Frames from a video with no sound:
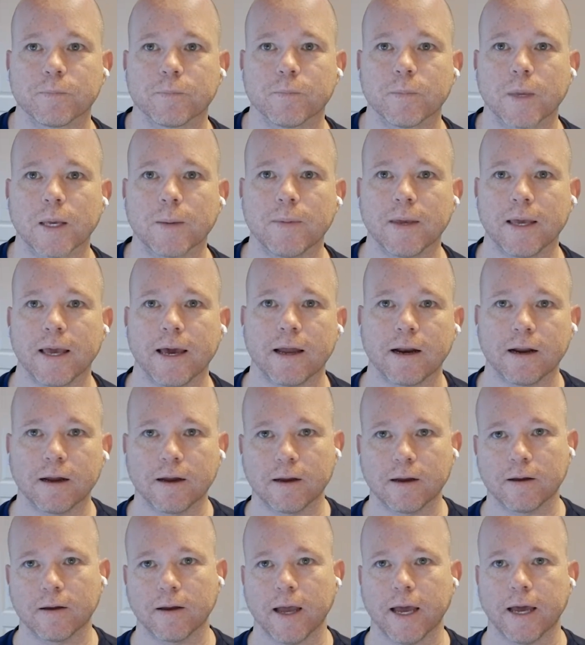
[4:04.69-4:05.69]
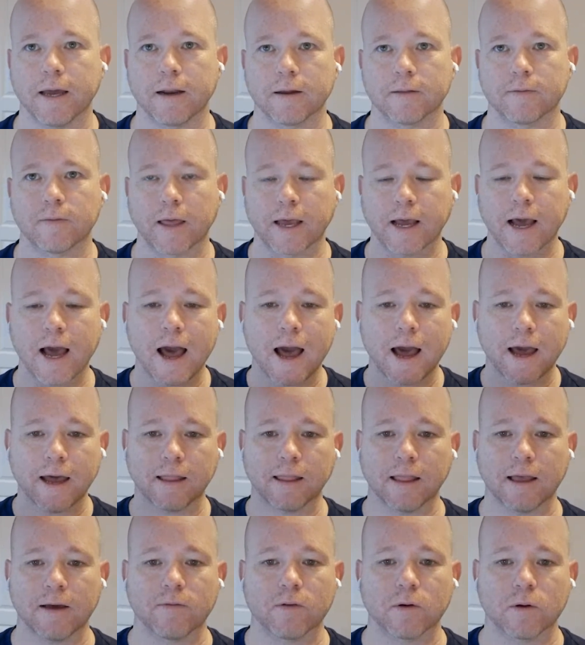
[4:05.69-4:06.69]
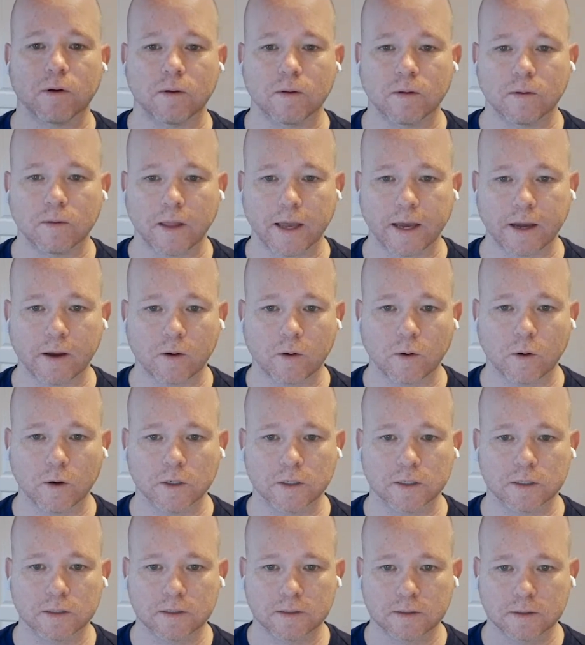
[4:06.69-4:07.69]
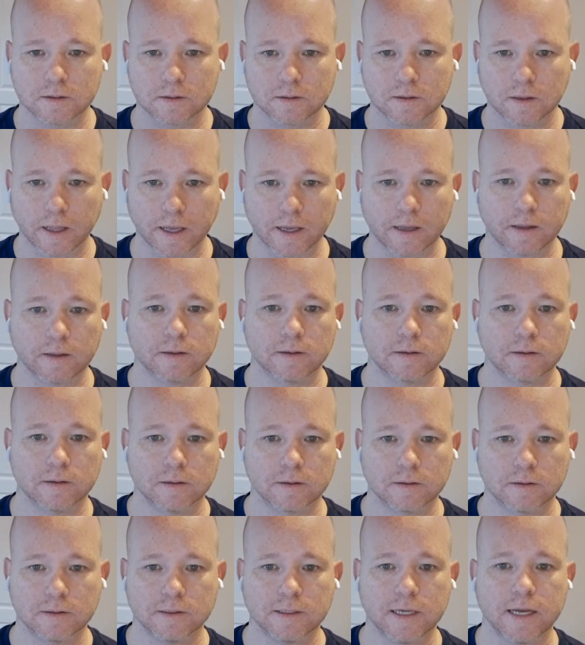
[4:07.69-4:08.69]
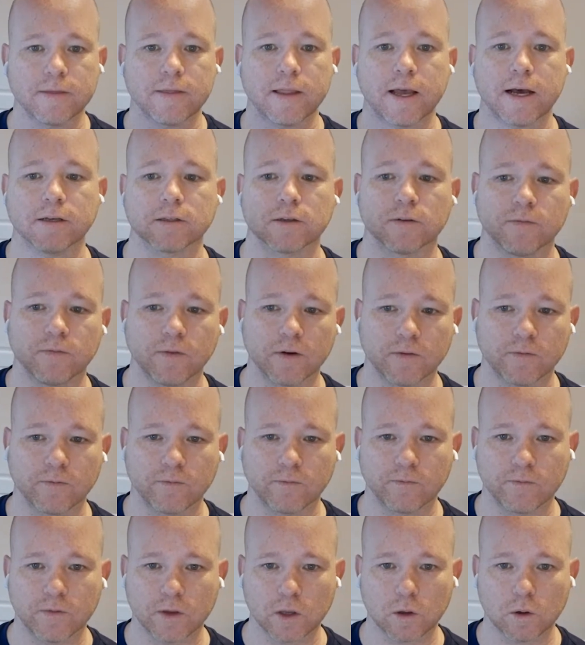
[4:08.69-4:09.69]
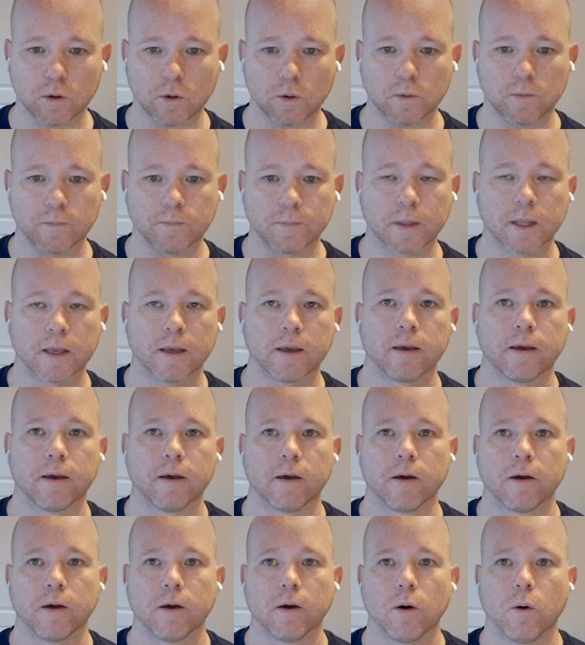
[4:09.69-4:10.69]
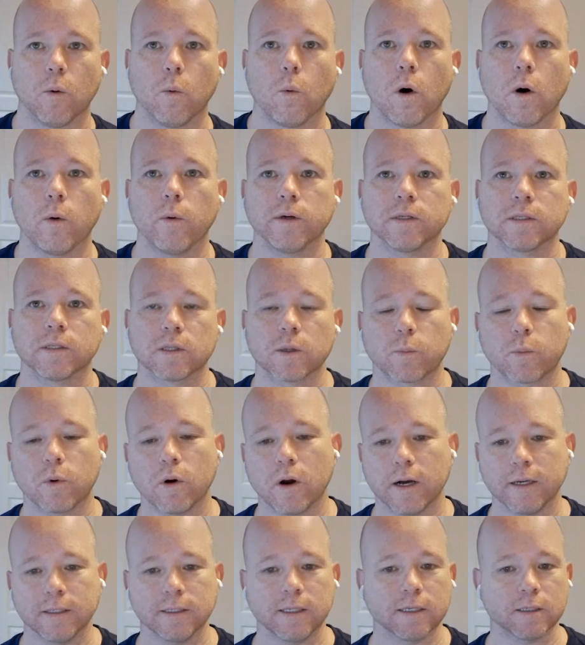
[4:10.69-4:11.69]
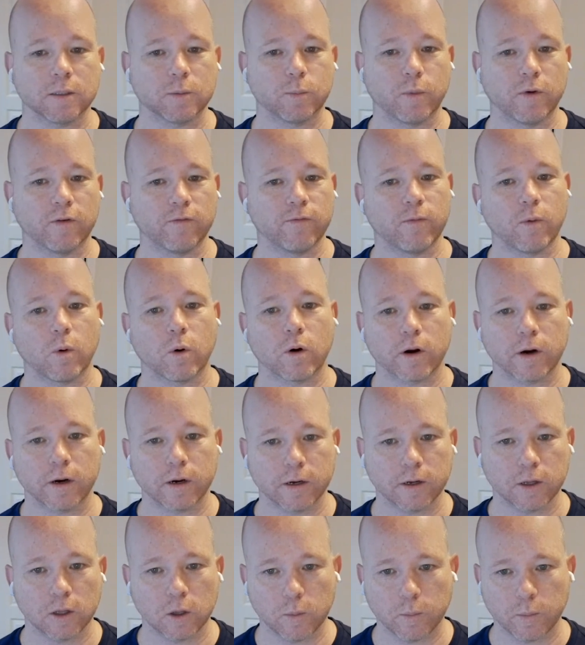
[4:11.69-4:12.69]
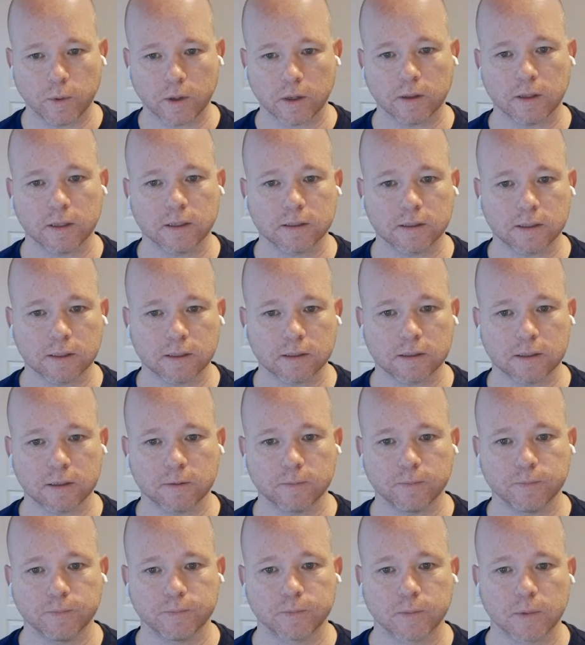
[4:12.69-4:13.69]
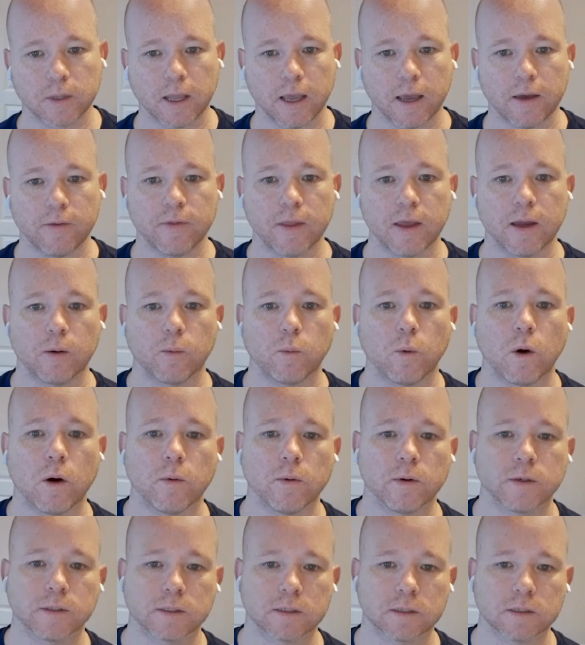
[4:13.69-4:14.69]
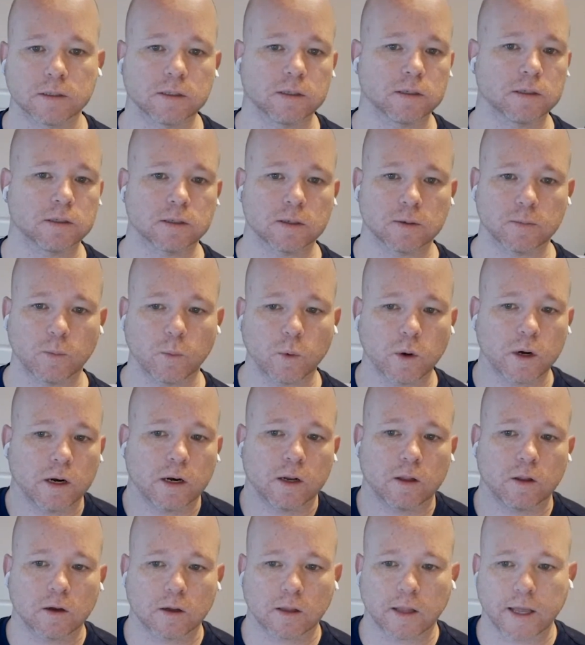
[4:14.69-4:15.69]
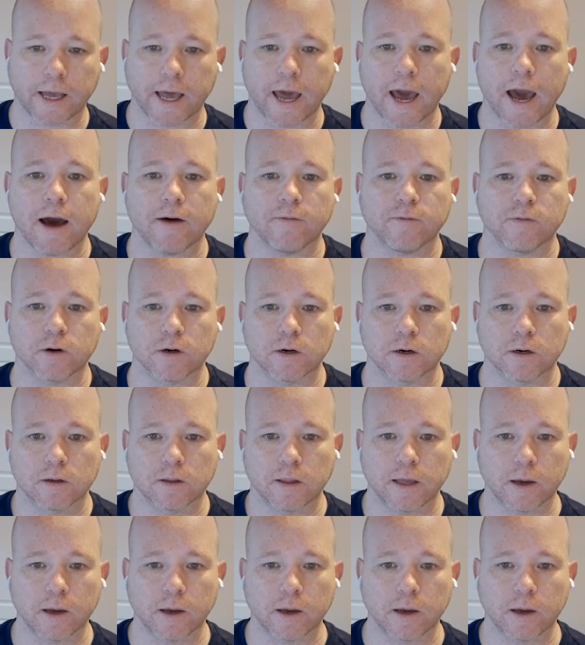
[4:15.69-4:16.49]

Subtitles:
Maybe at a like high level, like, or just like 10,000 foot view, what was the process before you built this system? And then what was the system? What did it look like after?